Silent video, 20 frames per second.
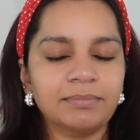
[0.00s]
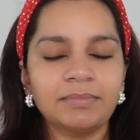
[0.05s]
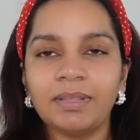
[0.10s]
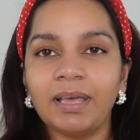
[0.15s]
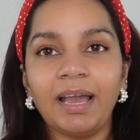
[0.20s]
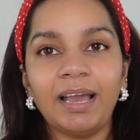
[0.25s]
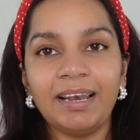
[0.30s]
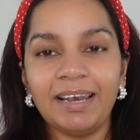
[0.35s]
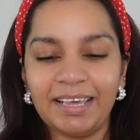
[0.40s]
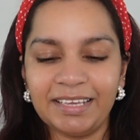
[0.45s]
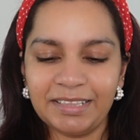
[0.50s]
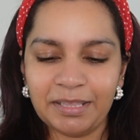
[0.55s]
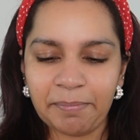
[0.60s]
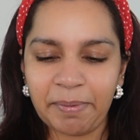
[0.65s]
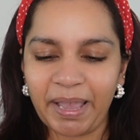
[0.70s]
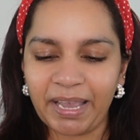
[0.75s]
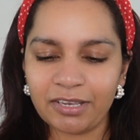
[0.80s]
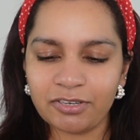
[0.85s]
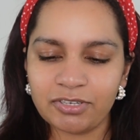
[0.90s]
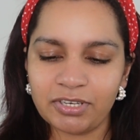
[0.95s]
I like the
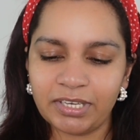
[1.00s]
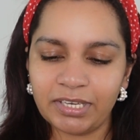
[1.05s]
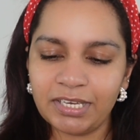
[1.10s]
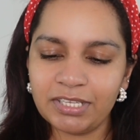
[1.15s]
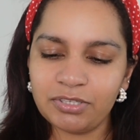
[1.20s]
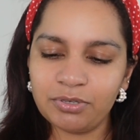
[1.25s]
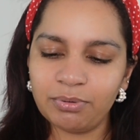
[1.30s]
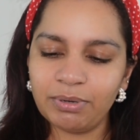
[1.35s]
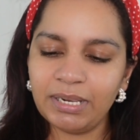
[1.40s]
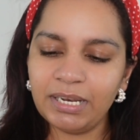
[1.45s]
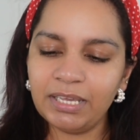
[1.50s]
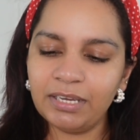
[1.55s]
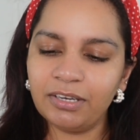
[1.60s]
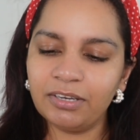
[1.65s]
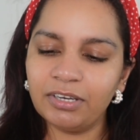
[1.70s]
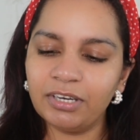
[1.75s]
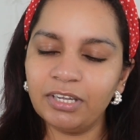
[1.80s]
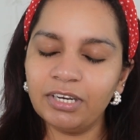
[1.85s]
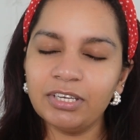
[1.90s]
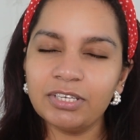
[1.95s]
packaging. It's really
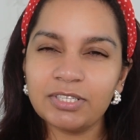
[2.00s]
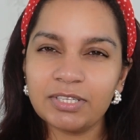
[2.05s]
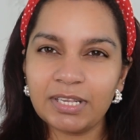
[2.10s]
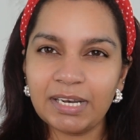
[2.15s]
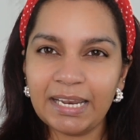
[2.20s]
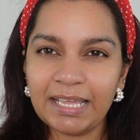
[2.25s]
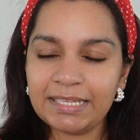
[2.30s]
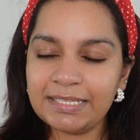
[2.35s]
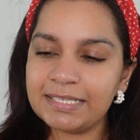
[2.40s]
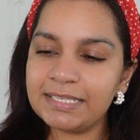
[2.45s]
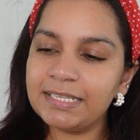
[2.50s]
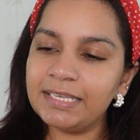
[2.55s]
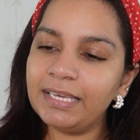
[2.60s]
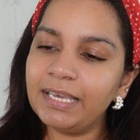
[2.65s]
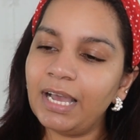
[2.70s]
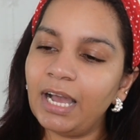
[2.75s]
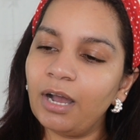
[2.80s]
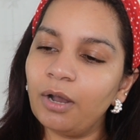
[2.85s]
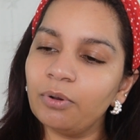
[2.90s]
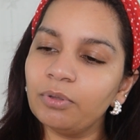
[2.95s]
good. So let's see
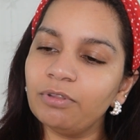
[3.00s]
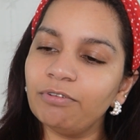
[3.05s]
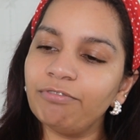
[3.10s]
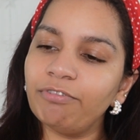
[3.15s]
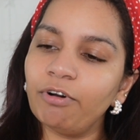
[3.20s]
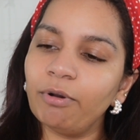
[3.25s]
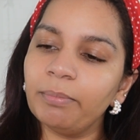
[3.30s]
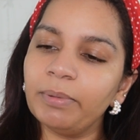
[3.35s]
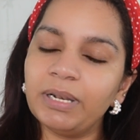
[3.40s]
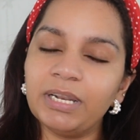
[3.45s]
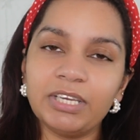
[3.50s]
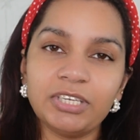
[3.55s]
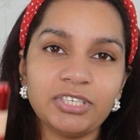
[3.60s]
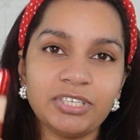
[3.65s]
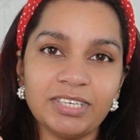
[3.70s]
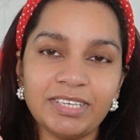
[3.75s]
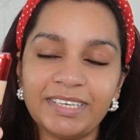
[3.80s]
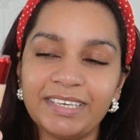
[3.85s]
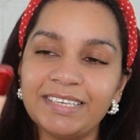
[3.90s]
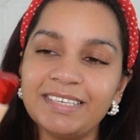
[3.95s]
how the
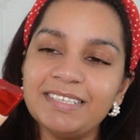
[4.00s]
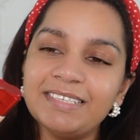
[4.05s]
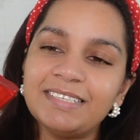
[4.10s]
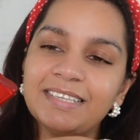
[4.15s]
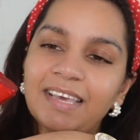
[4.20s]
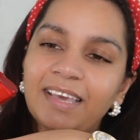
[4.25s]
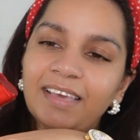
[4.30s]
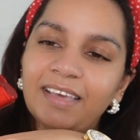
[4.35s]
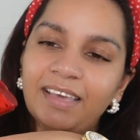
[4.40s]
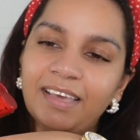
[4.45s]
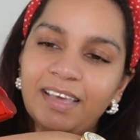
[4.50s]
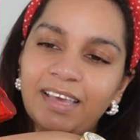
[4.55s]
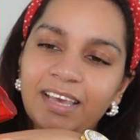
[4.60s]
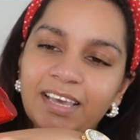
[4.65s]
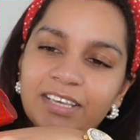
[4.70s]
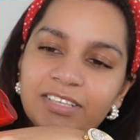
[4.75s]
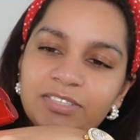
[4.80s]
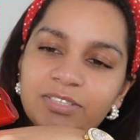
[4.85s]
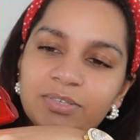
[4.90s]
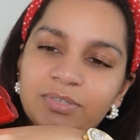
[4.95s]
formulation is.
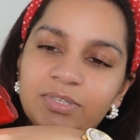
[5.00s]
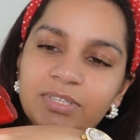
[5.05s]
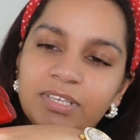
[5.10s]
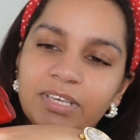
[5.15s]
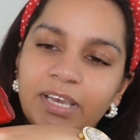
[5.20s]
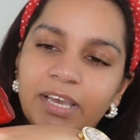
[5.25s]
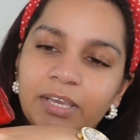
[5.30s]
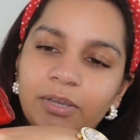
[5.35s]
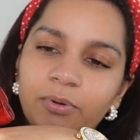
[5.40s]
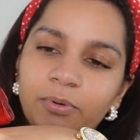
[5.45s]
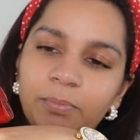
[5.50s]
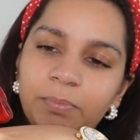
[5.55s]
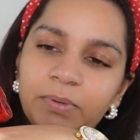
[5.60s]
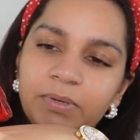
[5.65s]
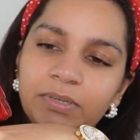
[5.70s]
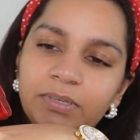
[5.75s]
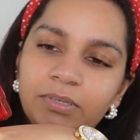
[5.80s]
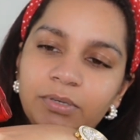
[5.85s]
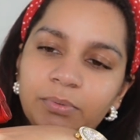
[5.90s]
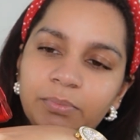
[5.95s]
As you see, I opened
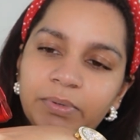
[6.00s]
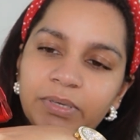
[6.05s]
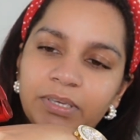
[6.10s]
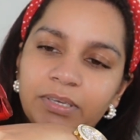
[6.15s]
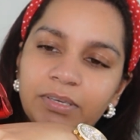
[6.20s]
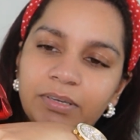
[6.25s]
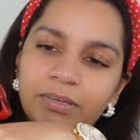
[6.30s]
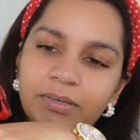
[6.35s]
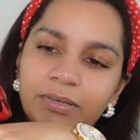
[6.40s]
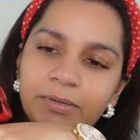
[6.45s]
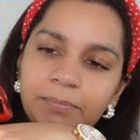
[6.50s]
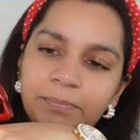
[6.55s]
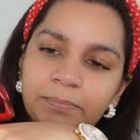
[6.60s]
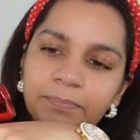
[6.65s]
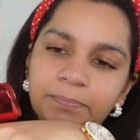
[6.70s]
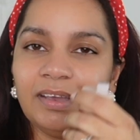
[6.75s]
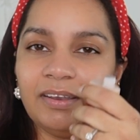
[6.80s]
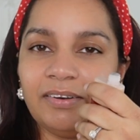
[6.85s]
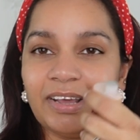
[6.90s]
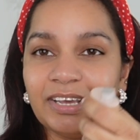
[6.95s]
it over here.
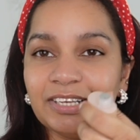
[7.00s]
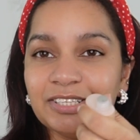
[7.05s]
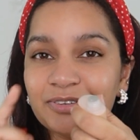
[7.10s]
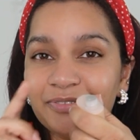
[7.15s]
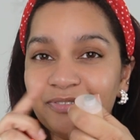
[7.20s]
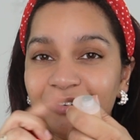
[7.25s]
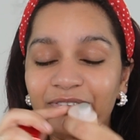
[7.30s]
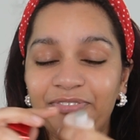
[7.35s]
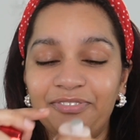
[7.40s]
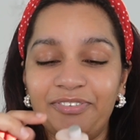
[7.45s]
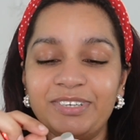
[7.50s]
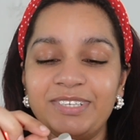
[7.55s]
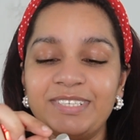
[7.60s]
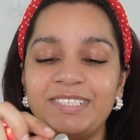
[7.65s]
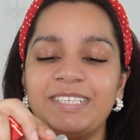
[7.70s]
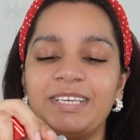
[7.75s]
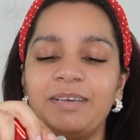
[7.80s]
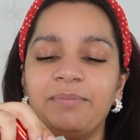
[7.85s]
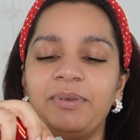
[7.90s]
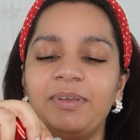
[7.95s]
Right, so for the
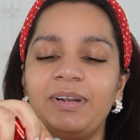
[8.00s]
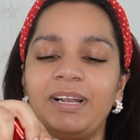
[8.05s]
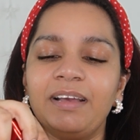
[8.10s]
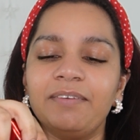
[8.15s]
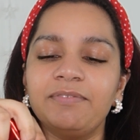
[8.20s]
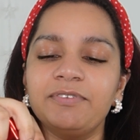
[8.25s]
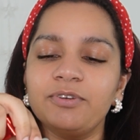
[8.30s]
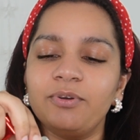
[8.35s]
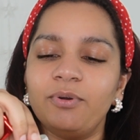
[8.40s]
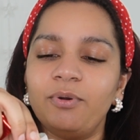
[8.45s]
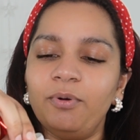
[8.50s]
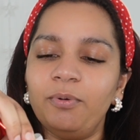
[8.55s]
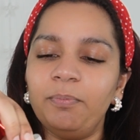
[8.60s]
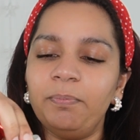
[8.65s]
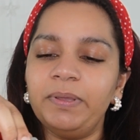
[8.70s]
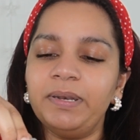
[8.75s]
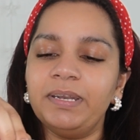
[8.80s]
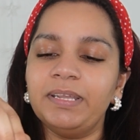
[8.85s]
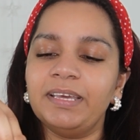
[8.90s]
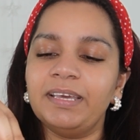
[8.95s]
first time, you'll have to
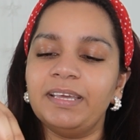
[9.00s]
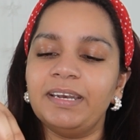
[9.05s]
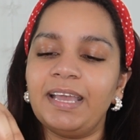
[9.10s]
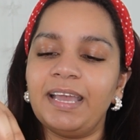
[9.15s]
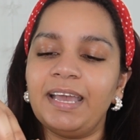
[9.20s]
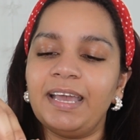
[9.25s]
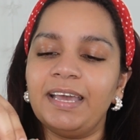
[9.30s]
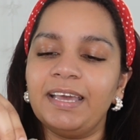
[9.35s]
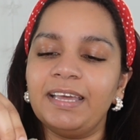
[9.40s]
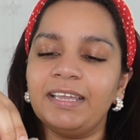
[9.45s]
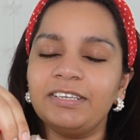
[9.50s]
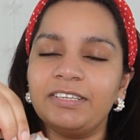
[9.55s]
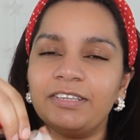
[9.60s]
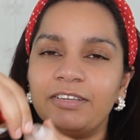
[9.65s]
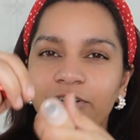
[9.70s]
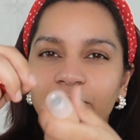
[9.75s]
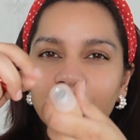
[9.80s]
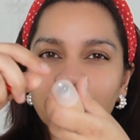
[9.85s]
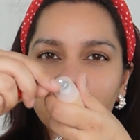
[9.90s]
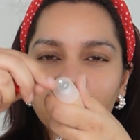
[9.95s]
open it and
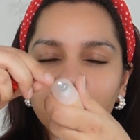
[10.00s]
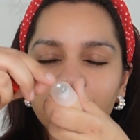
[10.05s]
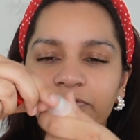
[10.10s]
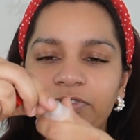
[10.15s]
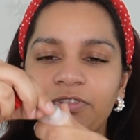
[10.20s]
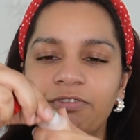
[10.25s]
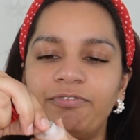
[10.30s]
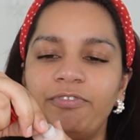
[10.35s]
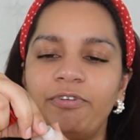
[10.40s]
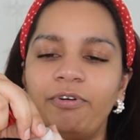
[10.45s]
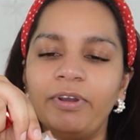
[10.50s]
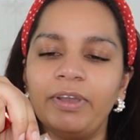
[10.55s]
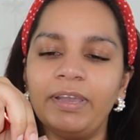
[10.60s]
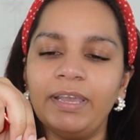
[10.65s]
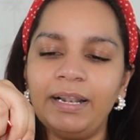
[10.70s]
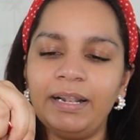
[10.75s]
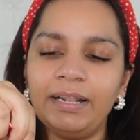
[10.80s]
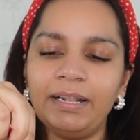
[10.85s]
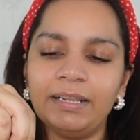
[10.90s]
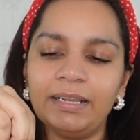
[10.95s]
remove the
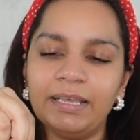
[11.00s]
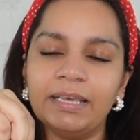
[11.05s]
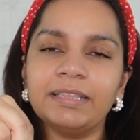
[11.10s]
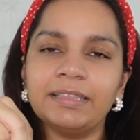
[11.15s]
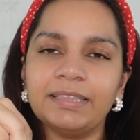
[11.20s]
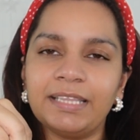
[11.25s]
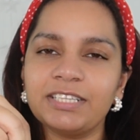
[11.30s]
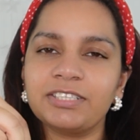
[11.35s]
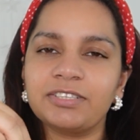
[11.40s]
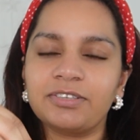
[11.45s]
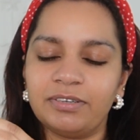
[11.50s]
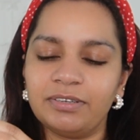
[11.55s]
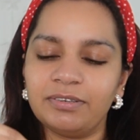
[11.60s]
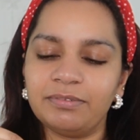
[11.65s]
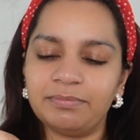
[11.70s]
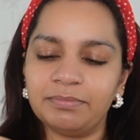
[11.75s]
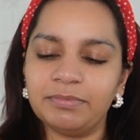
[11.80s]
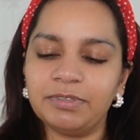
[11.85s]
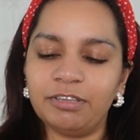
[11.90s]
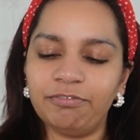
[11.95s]
foil. That's good.
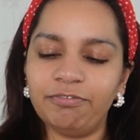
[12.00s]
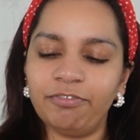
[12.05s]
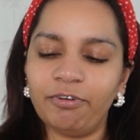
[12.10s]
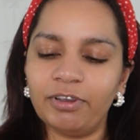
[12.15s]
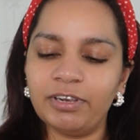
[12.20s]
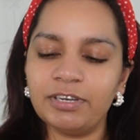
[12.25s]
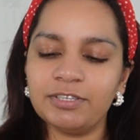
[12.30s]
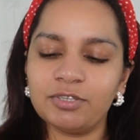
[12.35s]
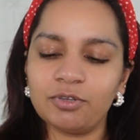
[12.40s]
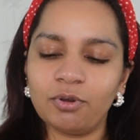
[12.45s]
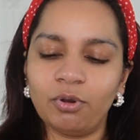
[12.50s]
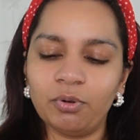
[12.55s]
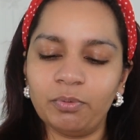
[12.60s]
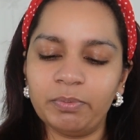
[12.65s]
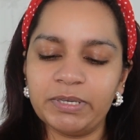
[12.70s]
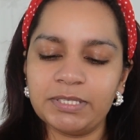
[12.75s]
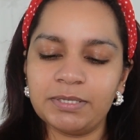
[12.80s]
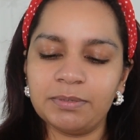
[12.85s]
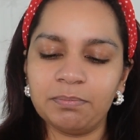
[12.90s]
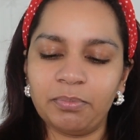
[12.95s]
The foil is
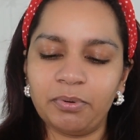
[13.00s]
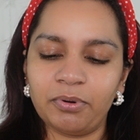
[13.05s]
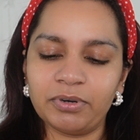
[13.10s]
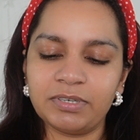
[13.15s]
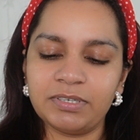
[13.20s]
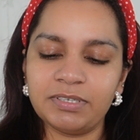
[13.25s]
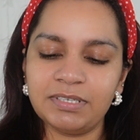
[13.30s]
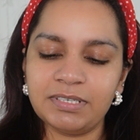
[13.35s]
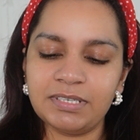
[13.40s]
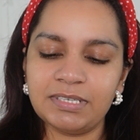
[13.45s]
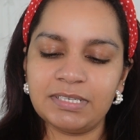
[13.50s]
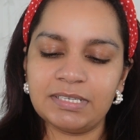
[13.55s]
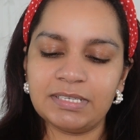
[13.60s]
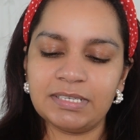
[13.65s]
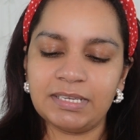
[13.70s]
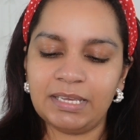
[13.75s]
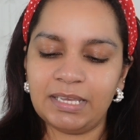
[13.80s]
always important.